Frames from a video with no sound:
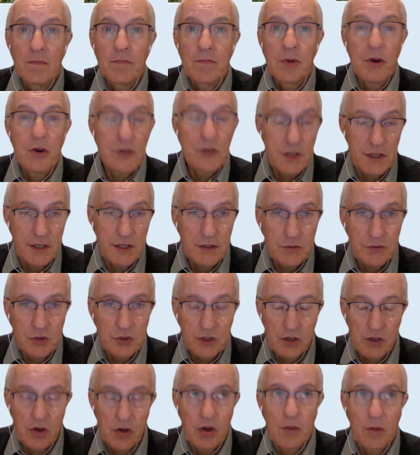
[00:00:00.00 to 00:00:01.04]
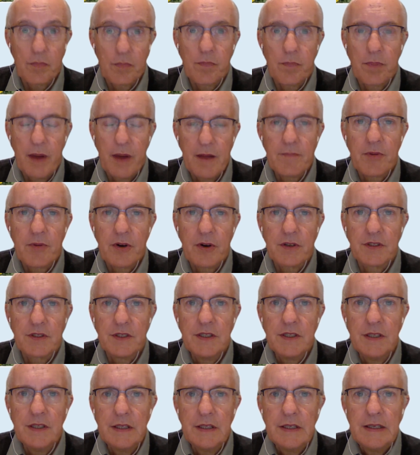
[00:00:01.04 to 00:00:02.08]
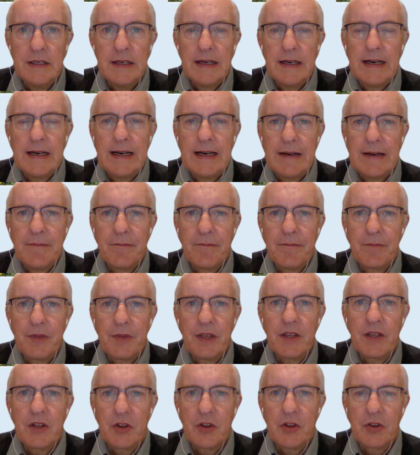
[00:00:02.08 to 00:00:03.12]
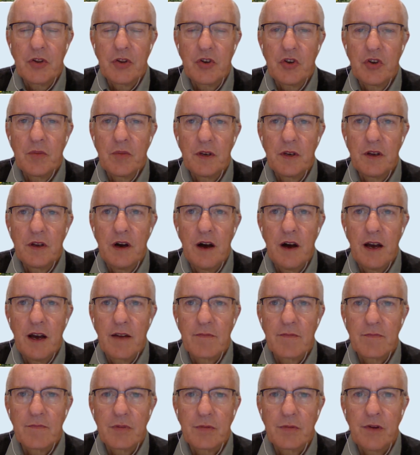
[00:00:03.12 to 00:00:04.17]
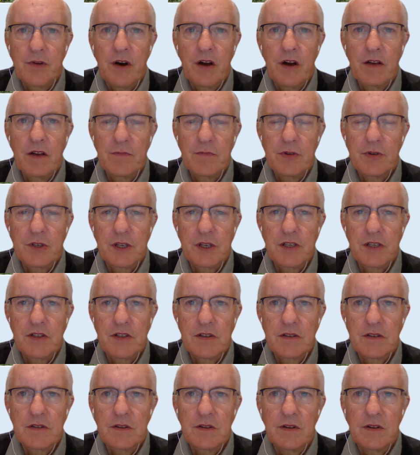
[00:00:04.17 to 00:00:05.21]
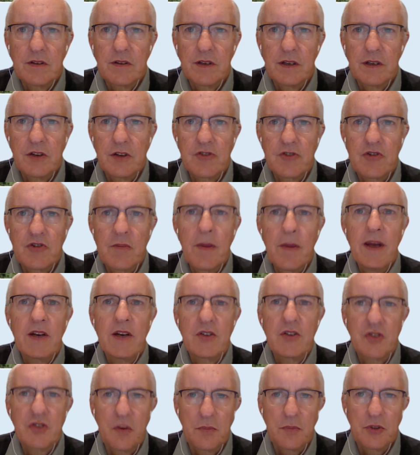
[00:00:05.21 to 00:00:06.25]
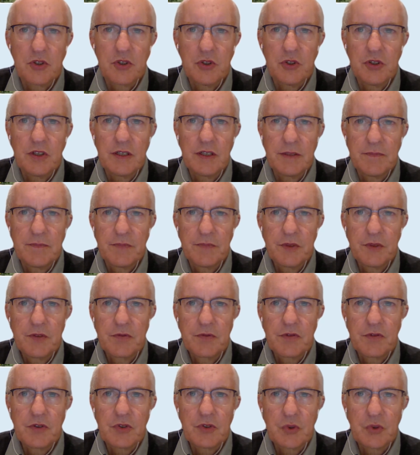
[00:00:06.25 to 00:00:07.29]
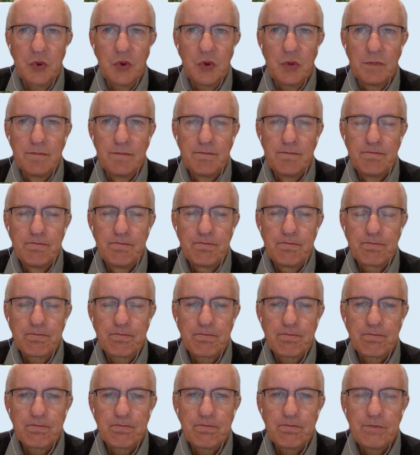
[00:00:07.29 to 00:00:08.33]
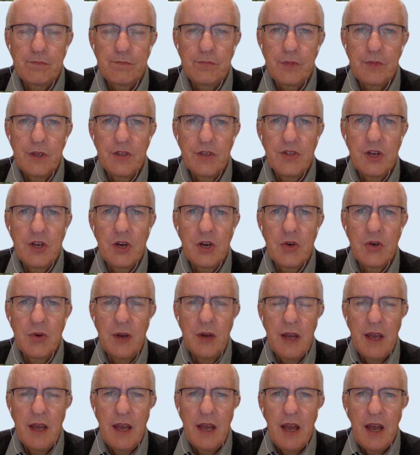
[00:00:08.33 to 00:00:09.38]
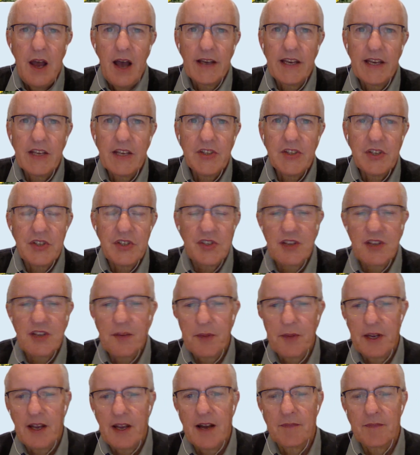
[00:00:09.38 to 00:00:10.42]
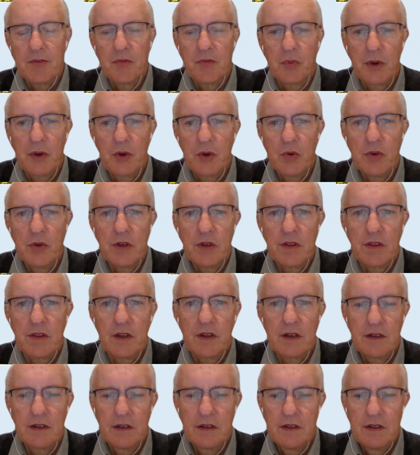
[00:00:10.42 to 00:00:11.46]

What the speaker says: protein or canola plant protein in the human diet presents a tremendous opportunity for us all. So I guess in summing up, if we look at the